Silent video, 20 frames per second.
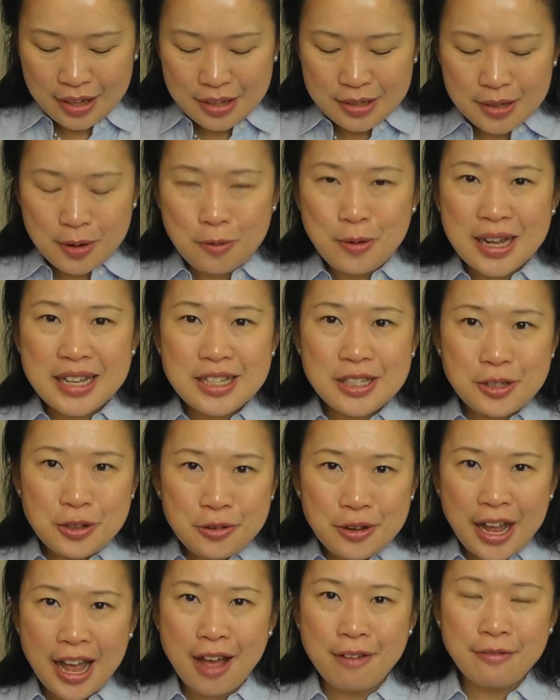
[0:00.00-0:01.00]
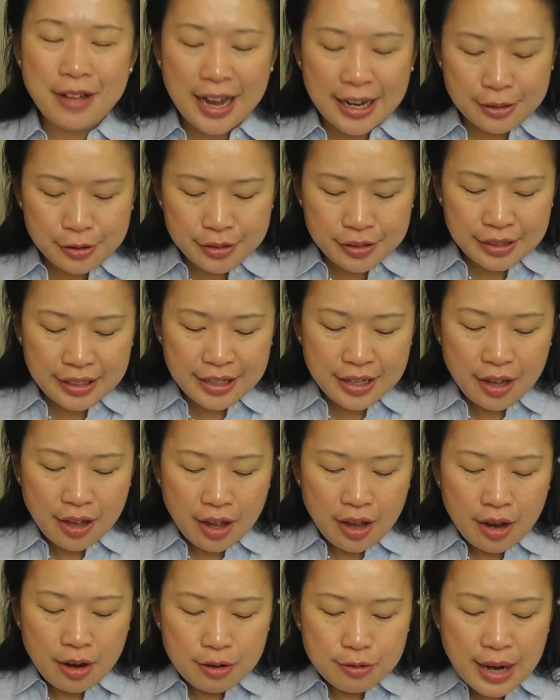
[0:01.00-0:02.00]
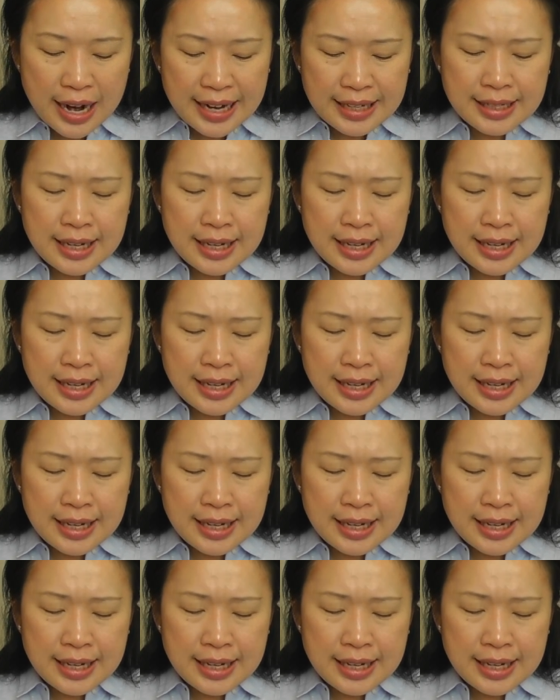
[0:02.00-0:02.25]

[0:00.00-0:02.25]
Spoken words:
So once you have actually write